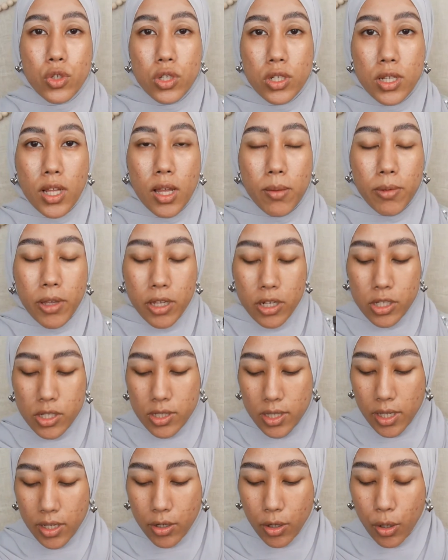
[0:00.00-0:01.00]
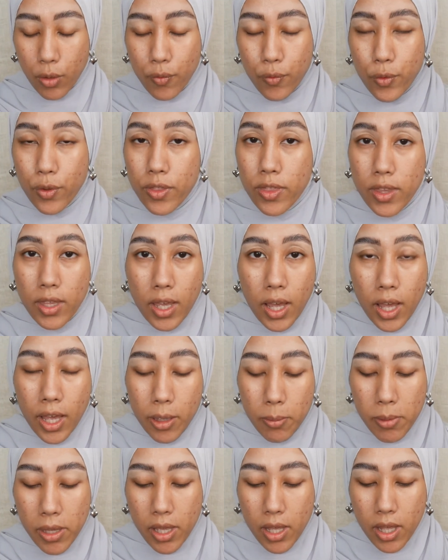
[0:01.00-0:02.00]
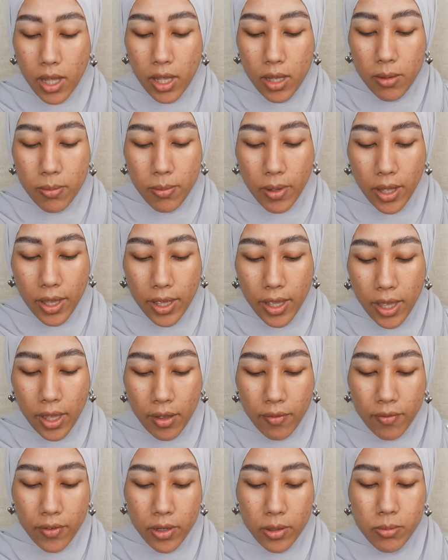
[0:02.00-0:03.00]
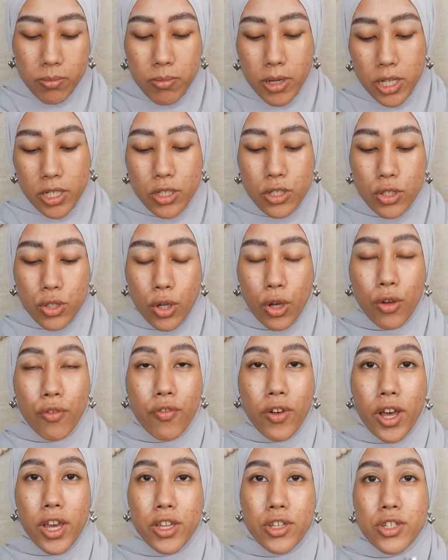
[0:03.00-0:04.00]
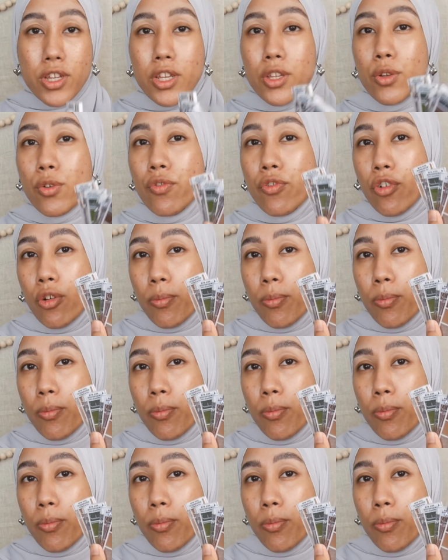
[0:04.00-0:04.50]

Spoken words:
usual, I'm gonna start off with the eye makeup. I have a bunch of eyeshadow